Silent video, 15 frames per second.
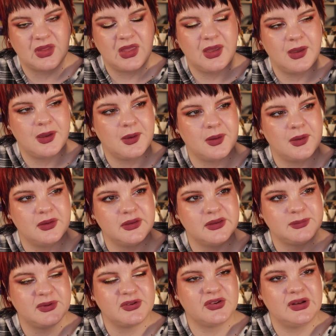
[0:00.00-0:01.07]

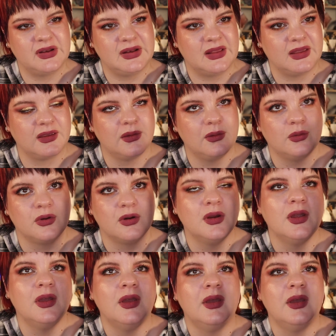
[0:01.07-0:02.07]
Especially when